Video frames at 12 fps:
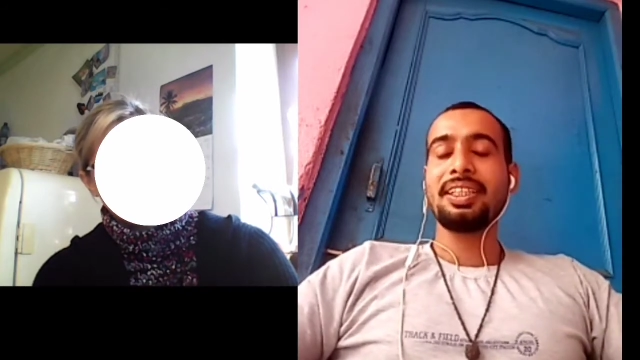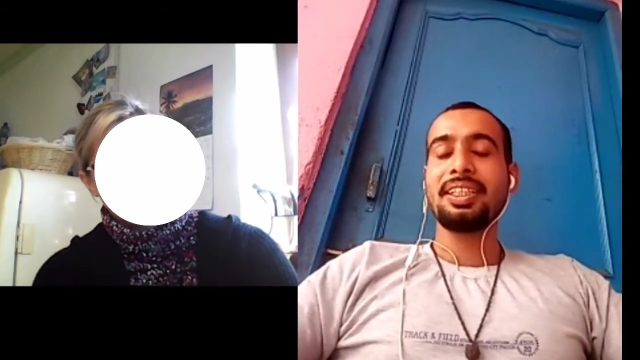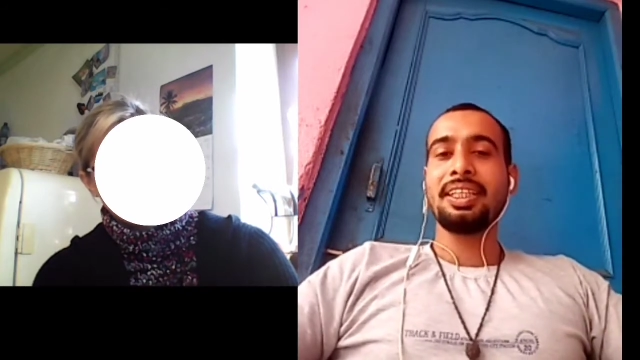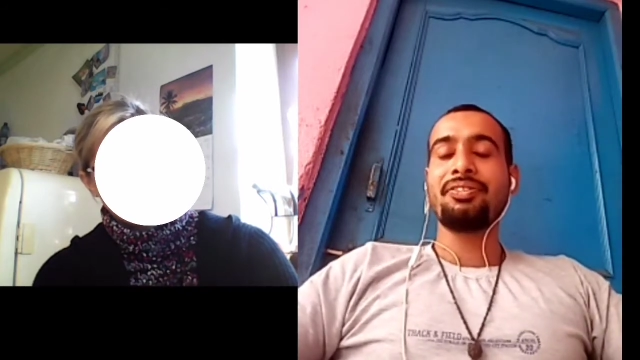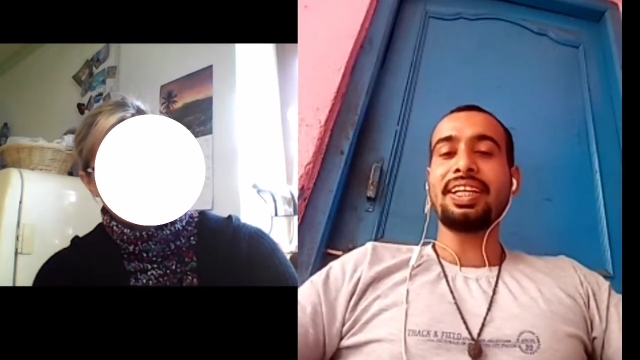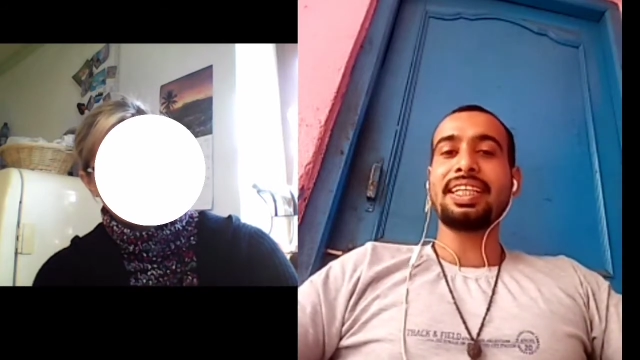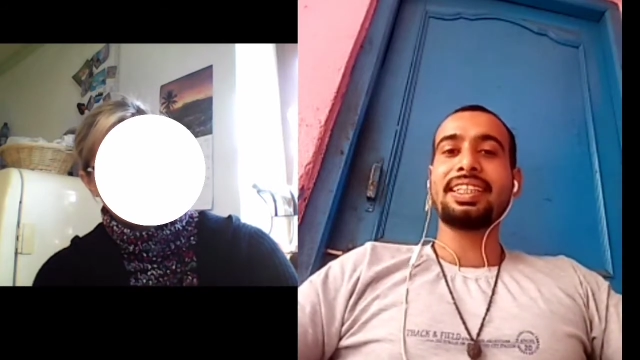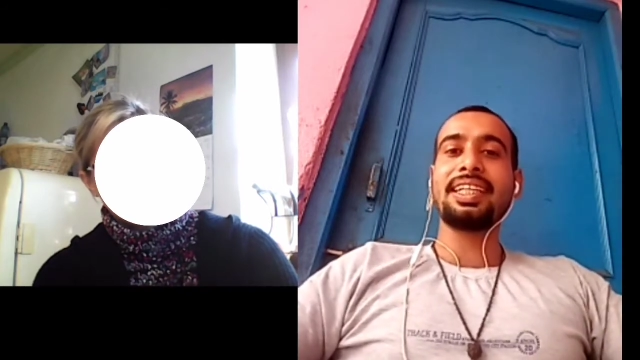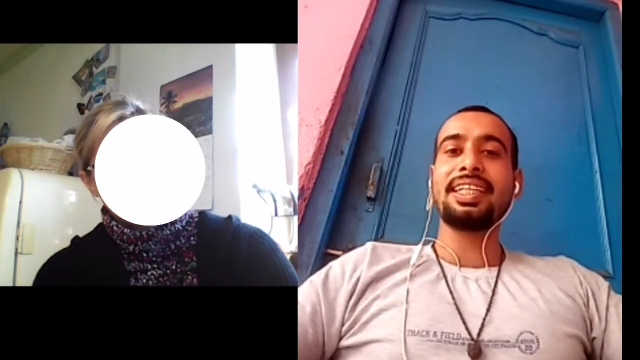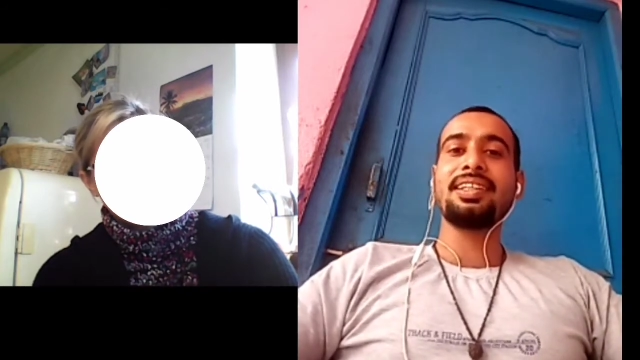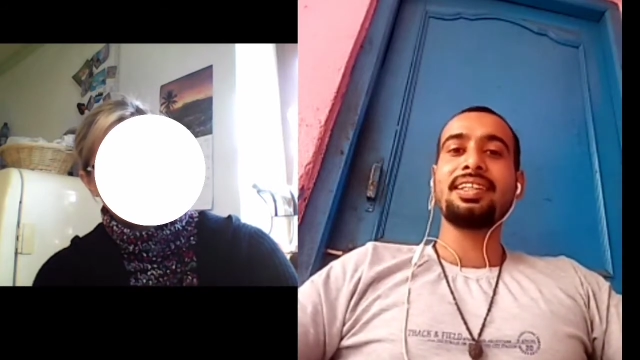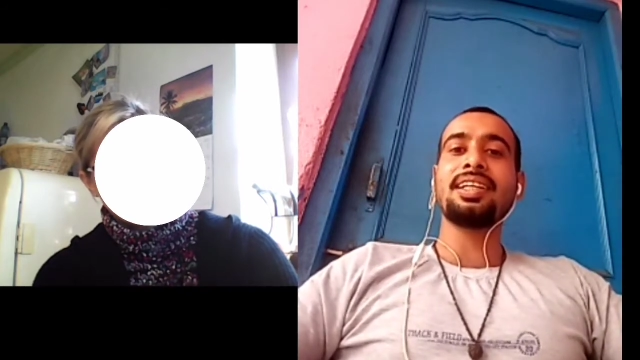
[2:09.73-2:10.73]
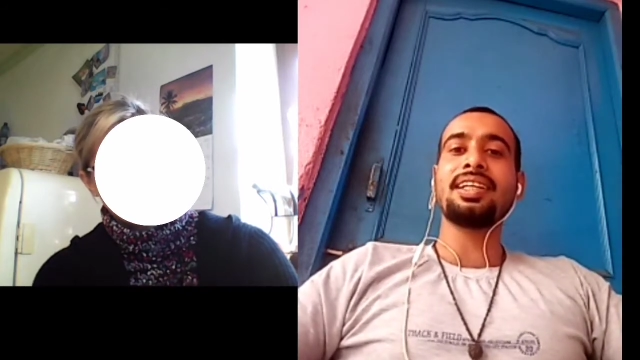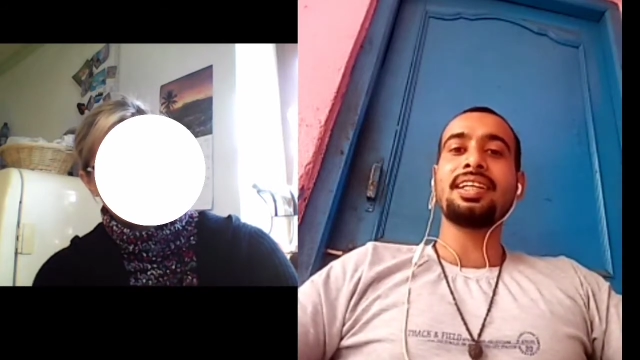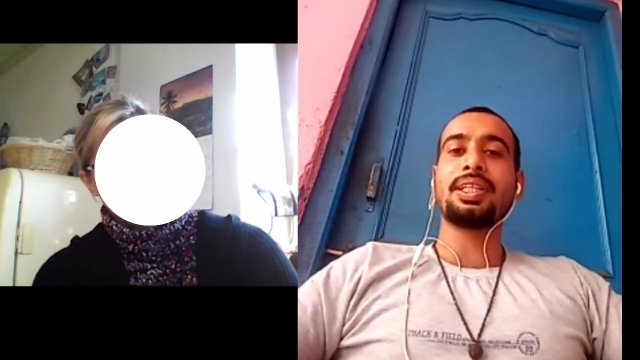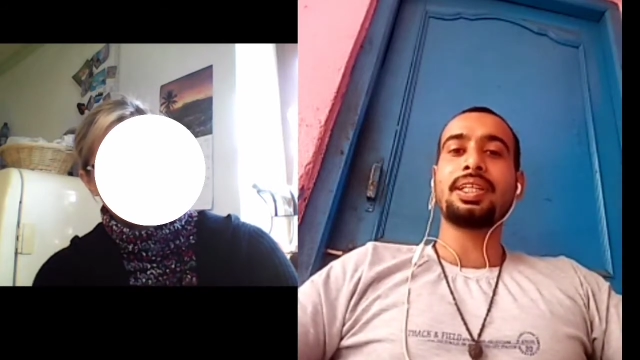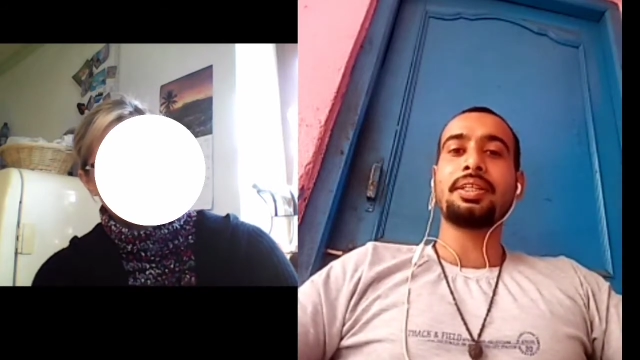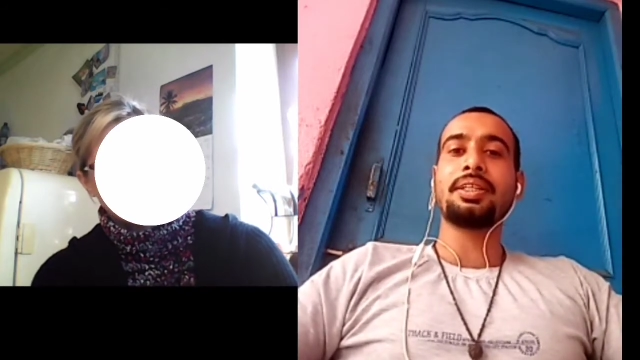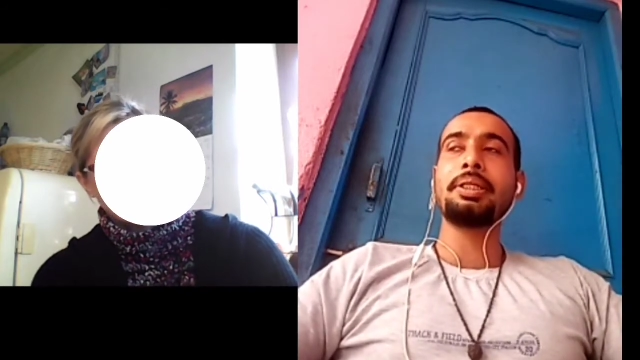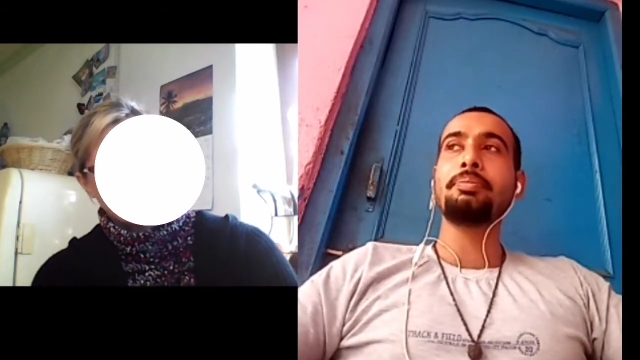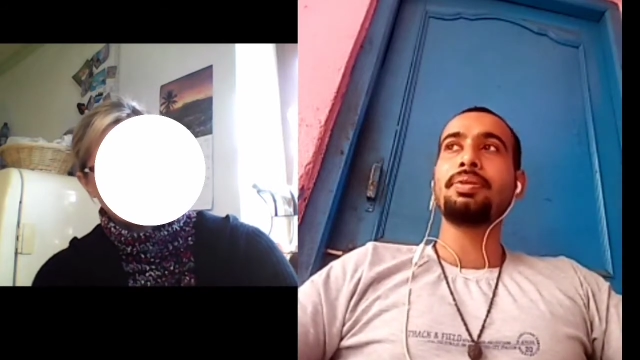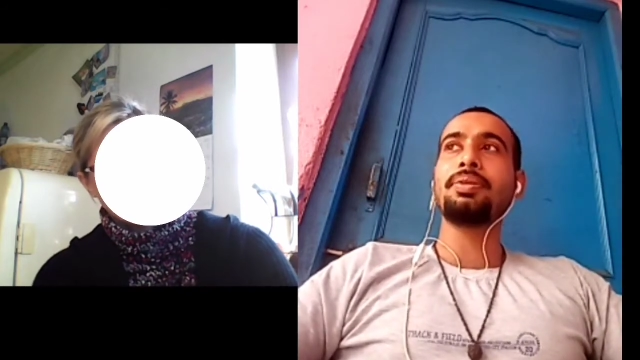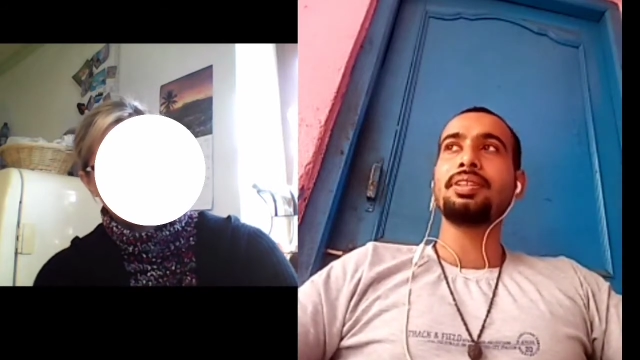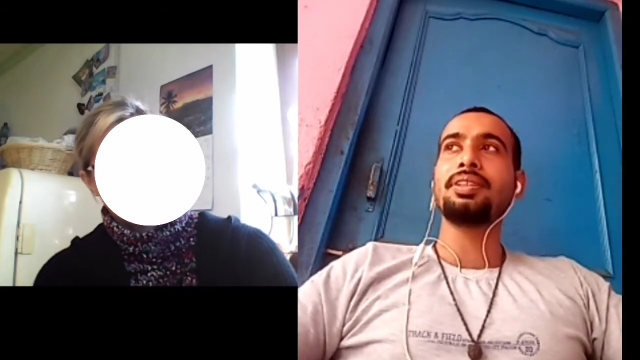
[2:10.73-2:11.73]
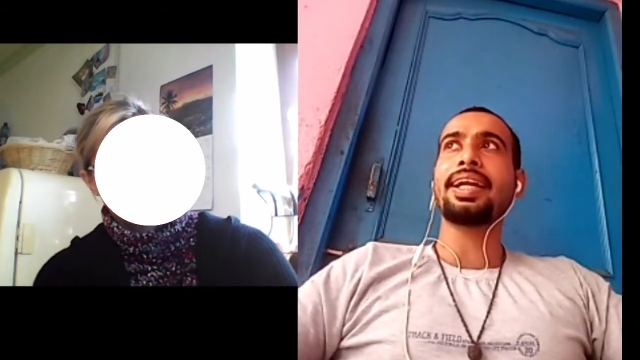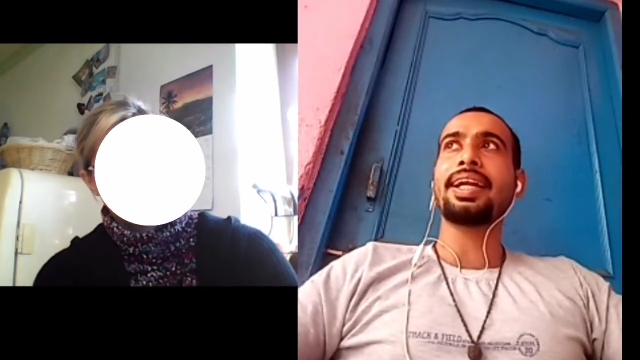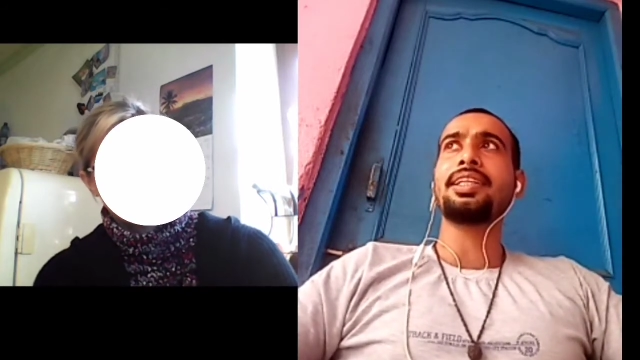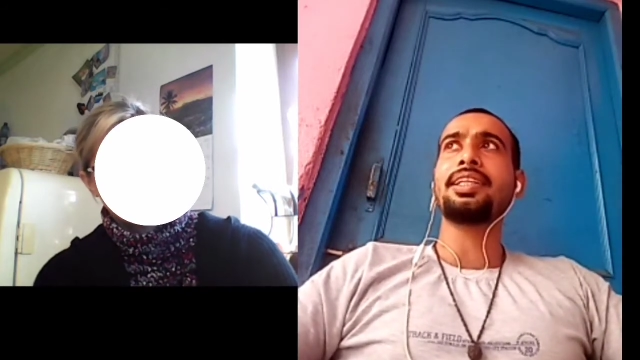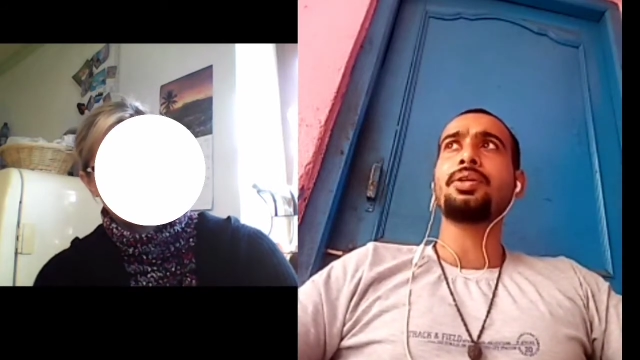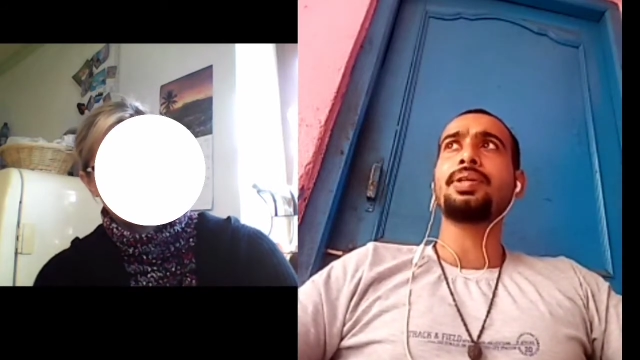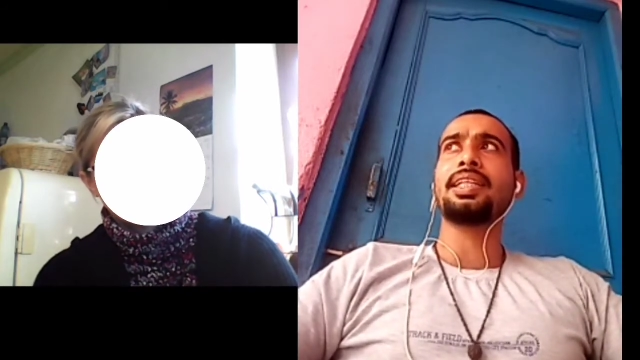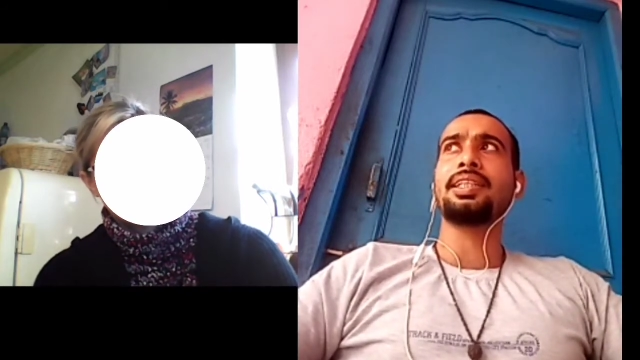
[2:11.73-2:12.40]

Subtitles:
infecting our people's right now,